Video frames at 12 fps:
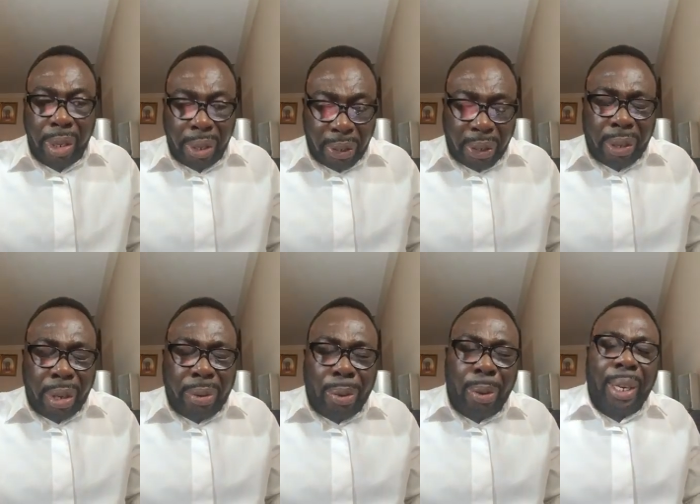
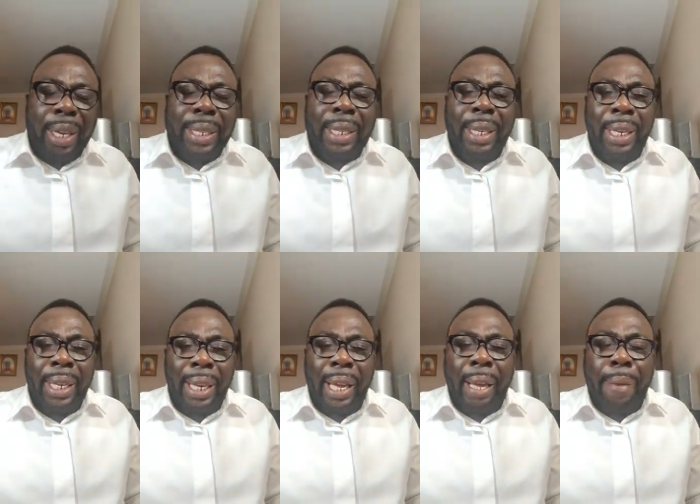Jesus told us
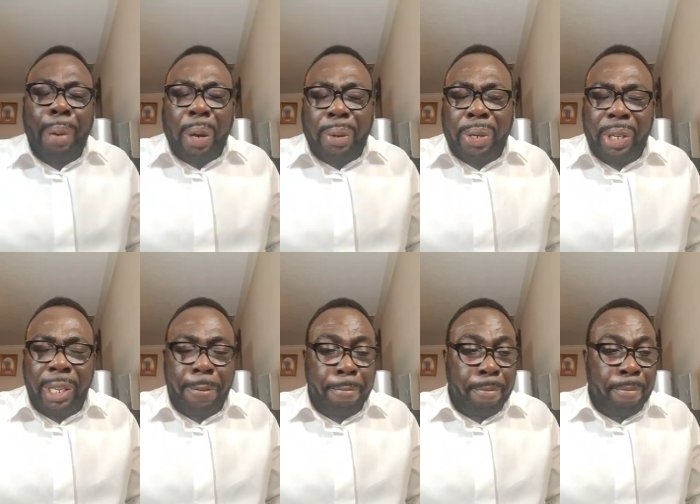about
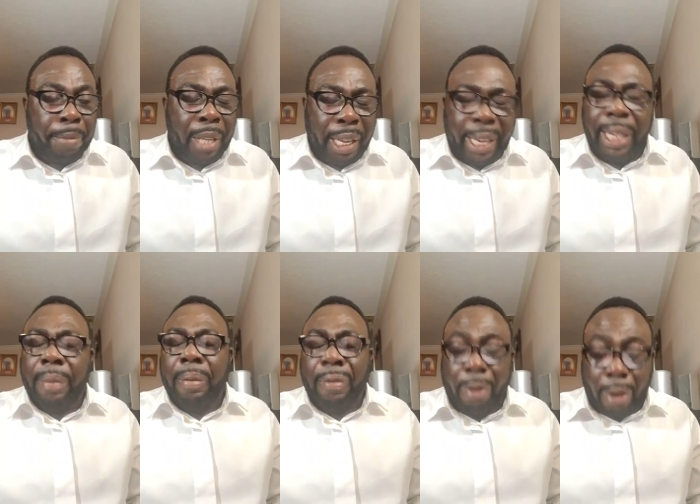the
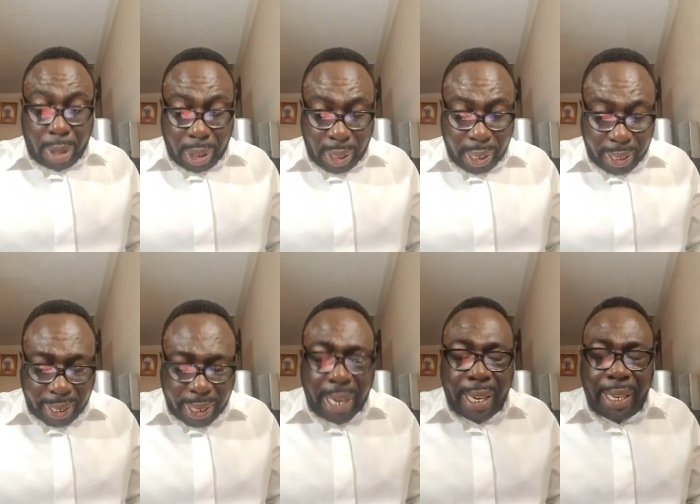kingdom of God and
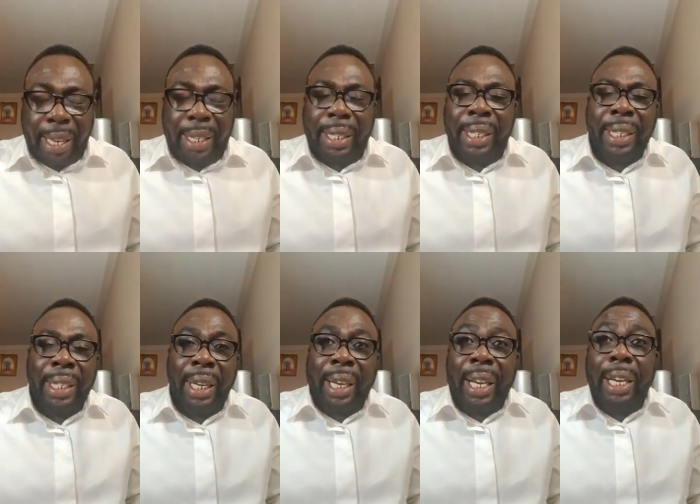saying that
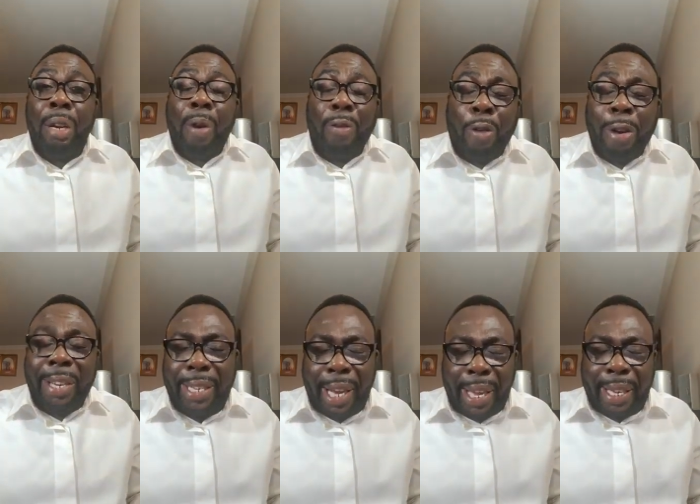the kingdom of God
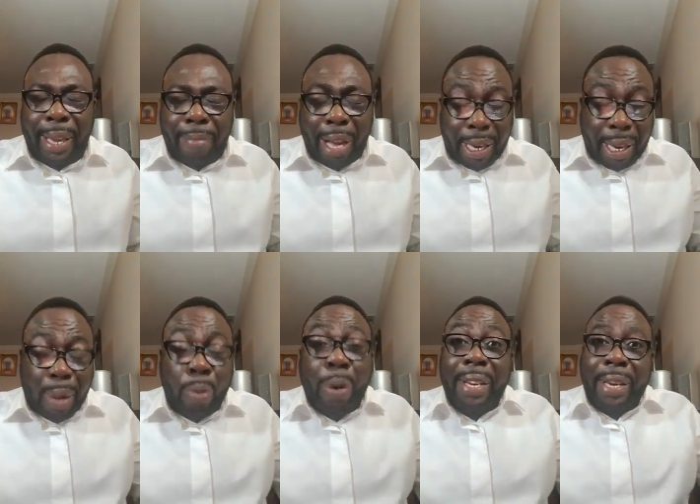is like a man
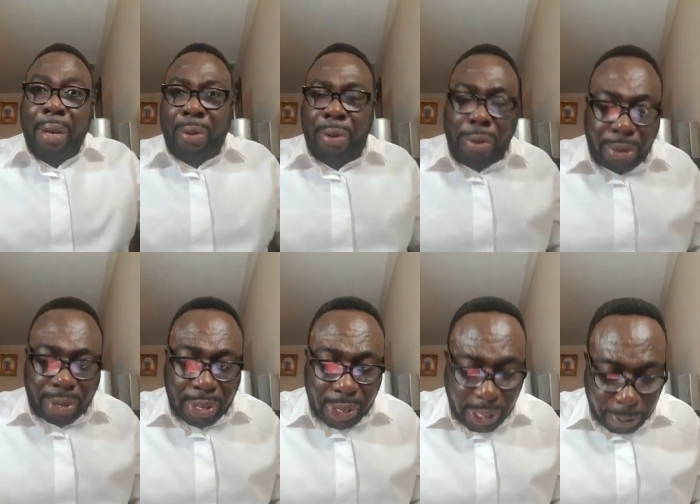that went out to sow
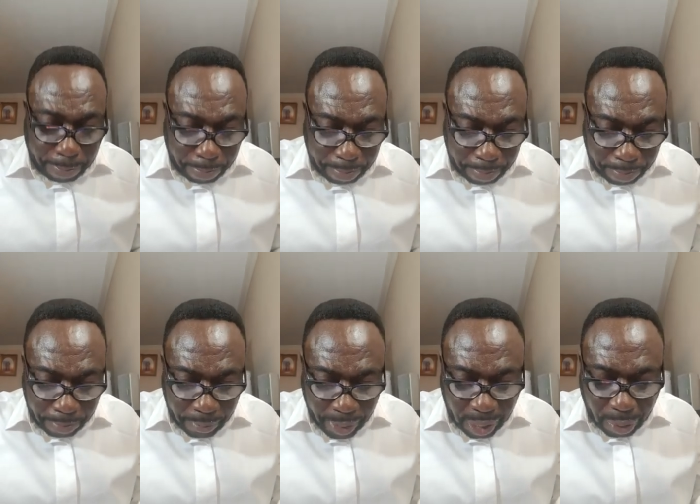seed.
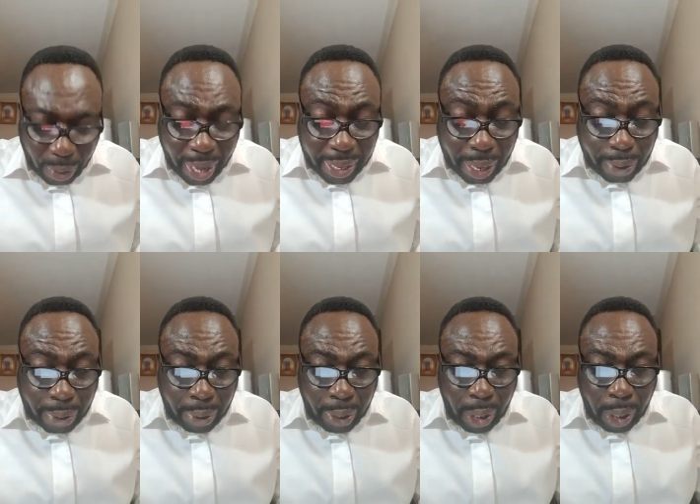He went out
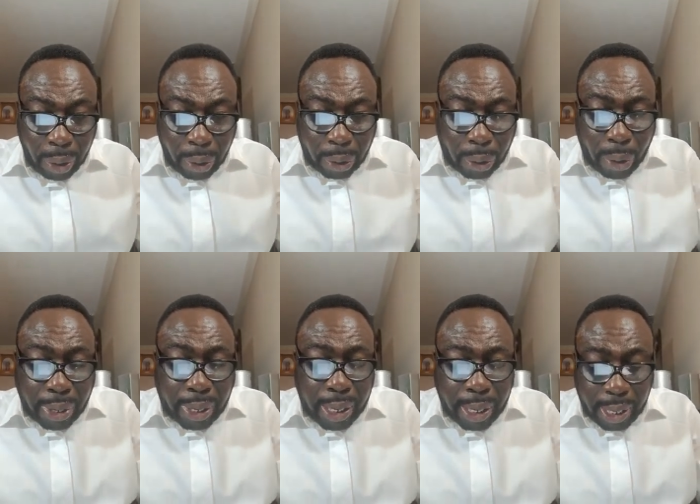to sow
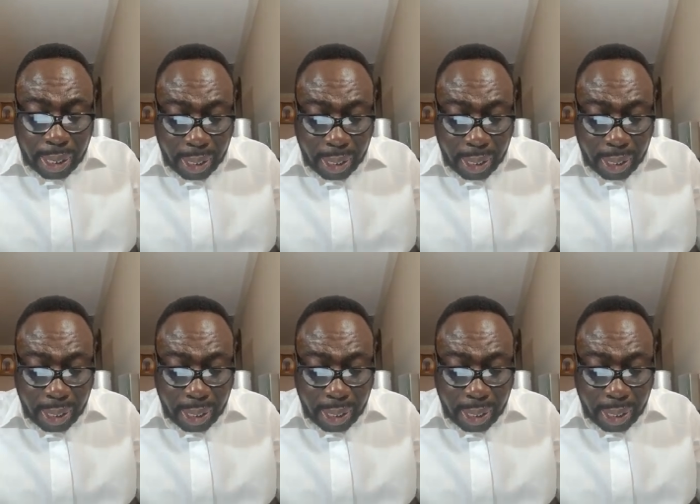seed.